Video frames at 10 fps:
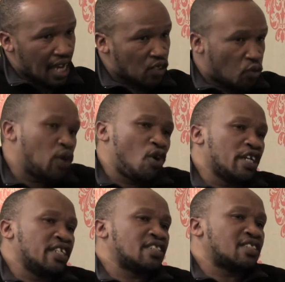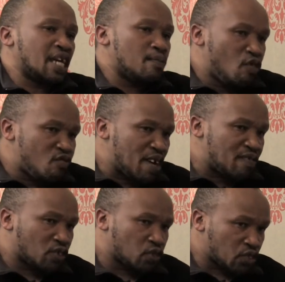And we call this a
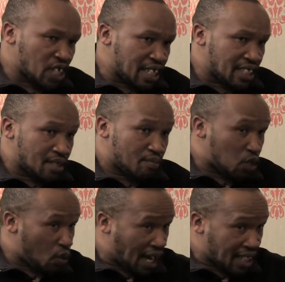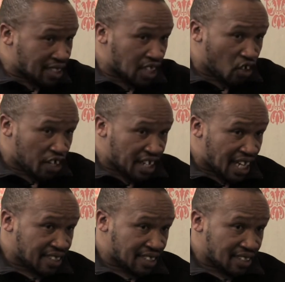movement for socialism. But workers said, don't
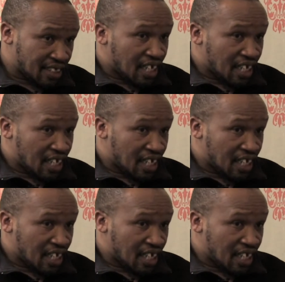rush.